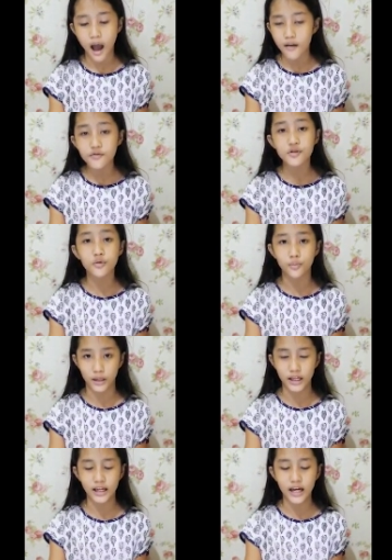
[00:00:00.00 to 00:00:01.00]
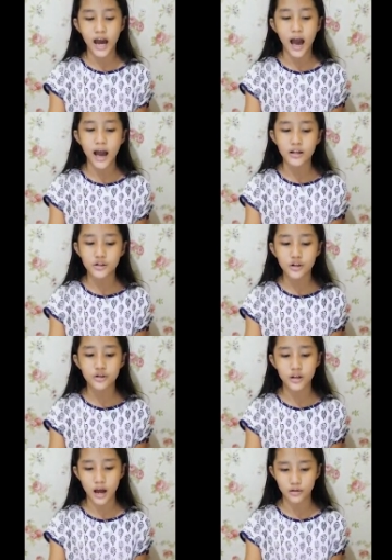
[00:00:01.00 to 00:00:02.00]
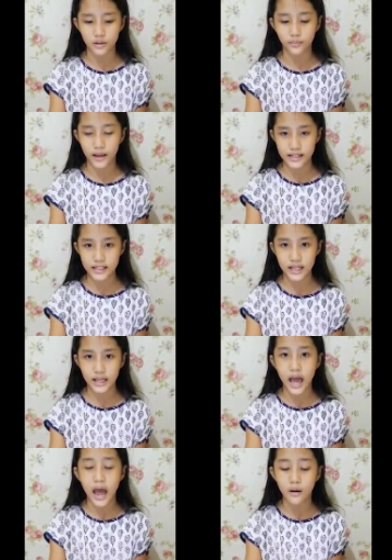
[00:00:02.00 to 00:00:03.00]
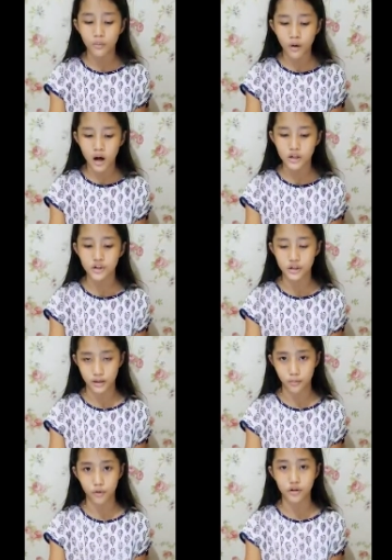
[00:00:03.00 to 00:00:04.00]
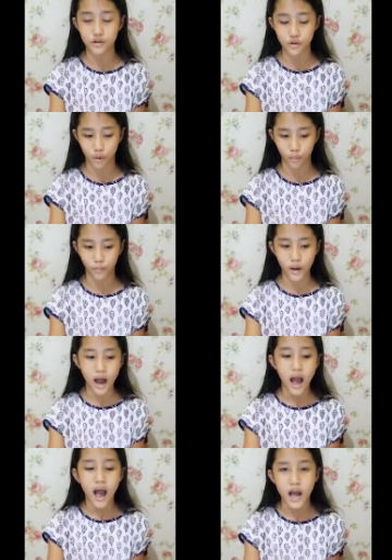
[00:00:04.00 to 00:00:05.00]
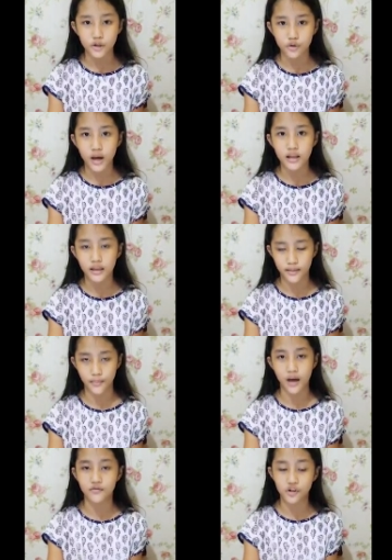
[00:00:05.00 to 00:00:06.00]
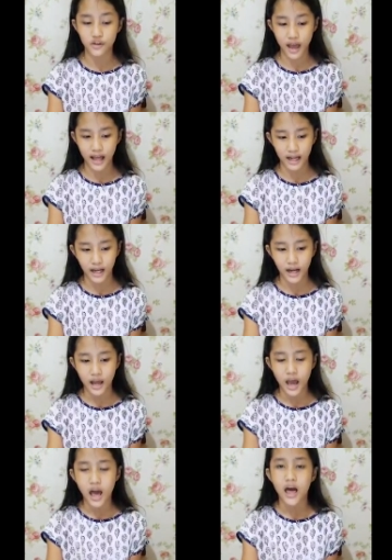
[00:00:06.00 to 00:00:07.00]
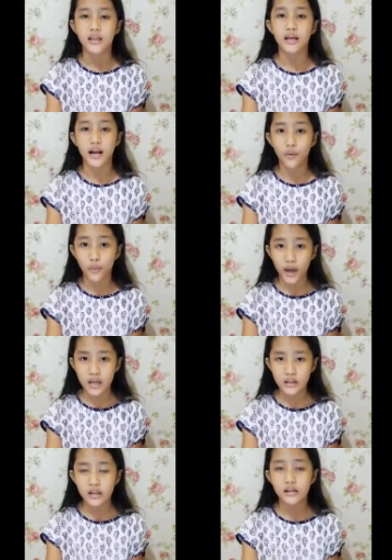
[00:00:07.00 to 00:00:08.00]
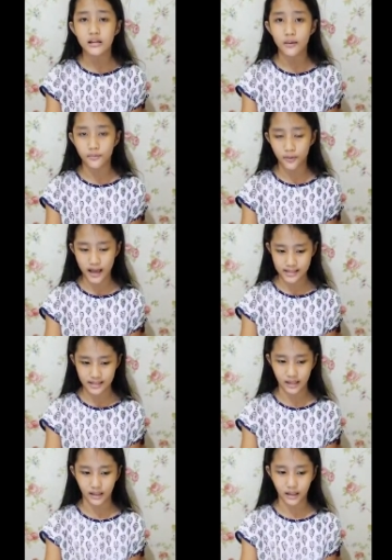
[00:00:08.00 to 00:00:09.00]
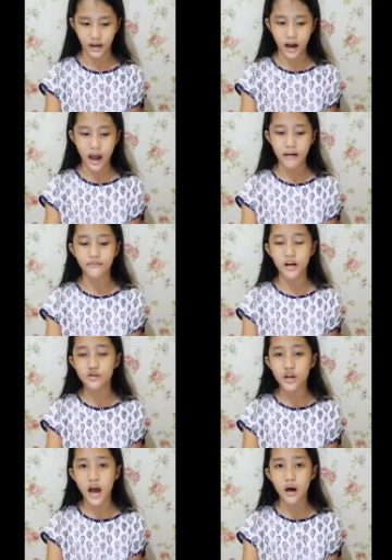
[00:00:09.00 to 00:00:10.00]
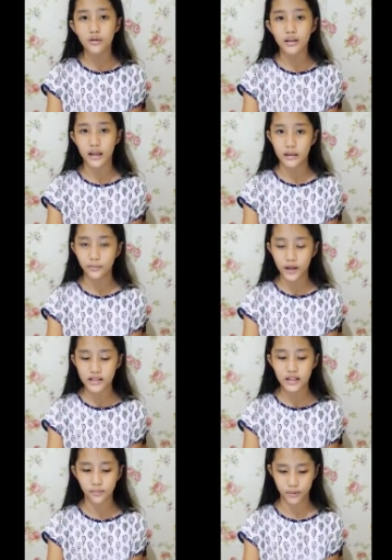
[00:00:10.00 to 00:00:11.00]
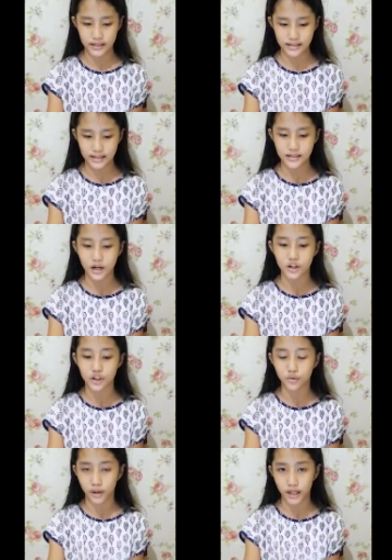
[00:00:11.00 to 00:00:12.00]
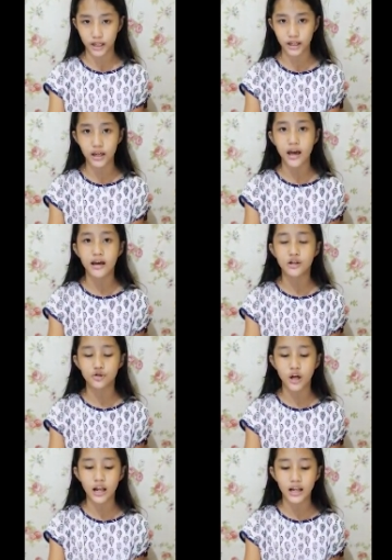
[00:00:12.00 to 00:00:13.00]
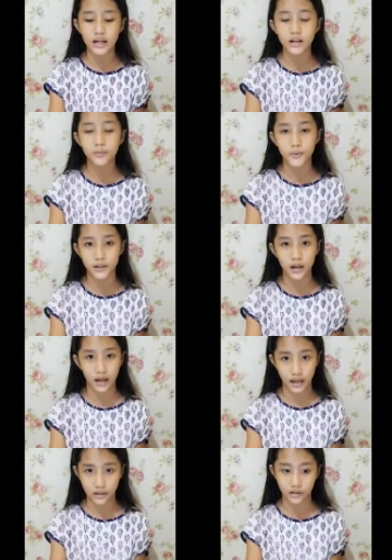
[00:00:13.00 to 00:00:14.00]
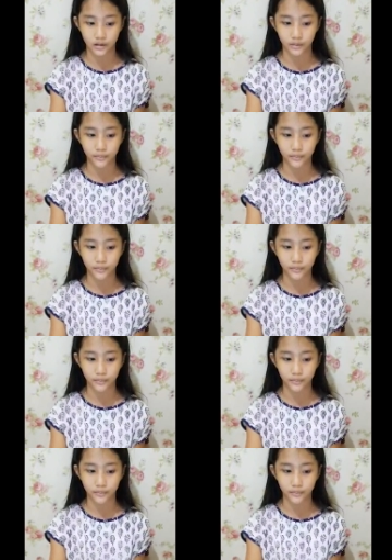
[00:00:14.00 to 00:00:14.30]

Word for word: After a week, I took out the plastic and washed them with soap. I dried them after that. Then I weighed the plastic. I found out that the plastic pieces are degrading into a little bit lighter.